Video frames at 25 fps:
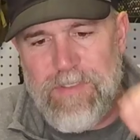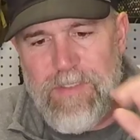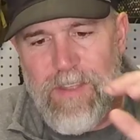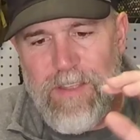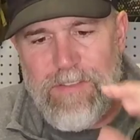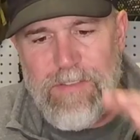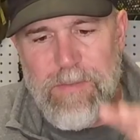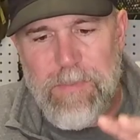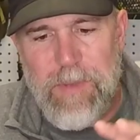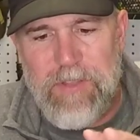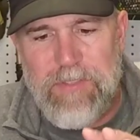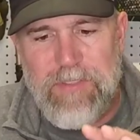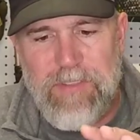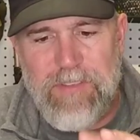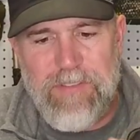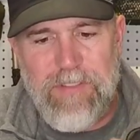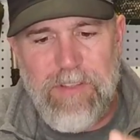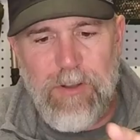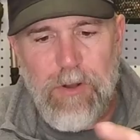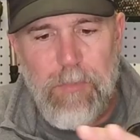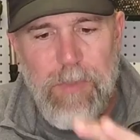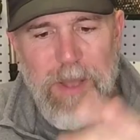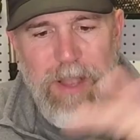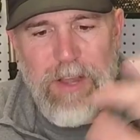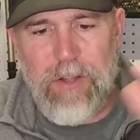nice about this
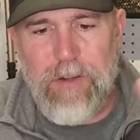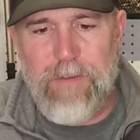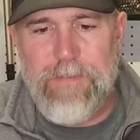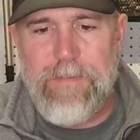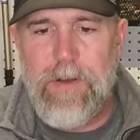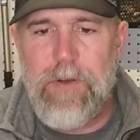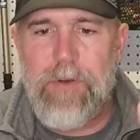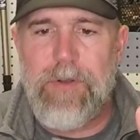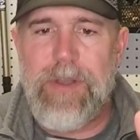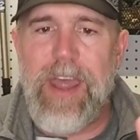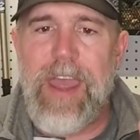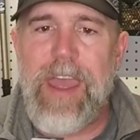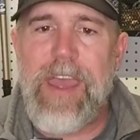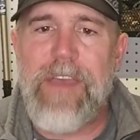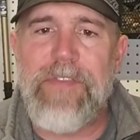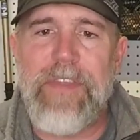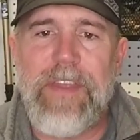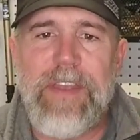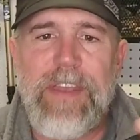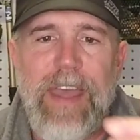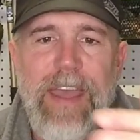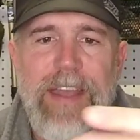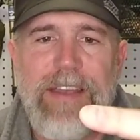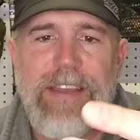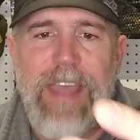little microphone and the
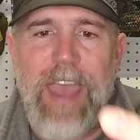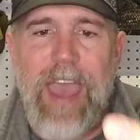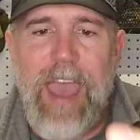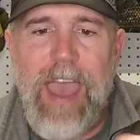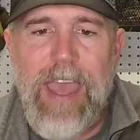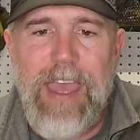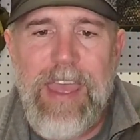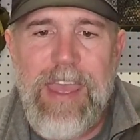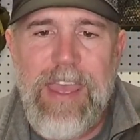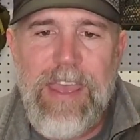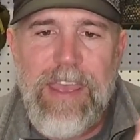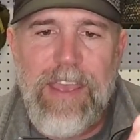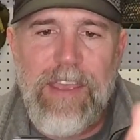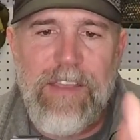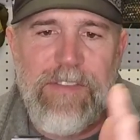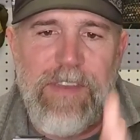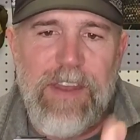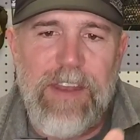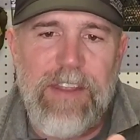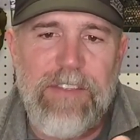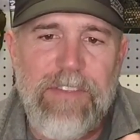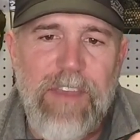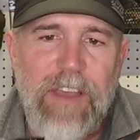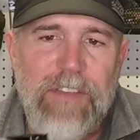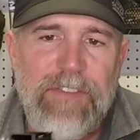Dead Cat is that
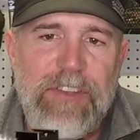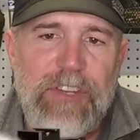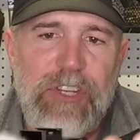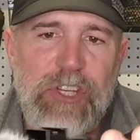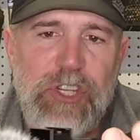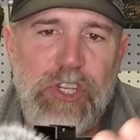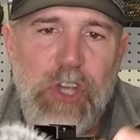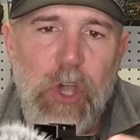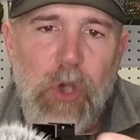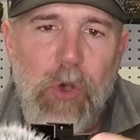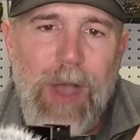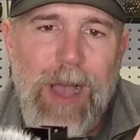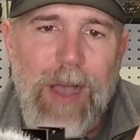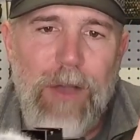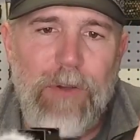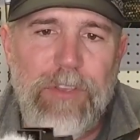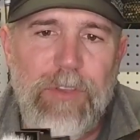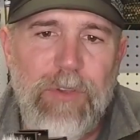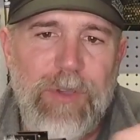it doesn't show out.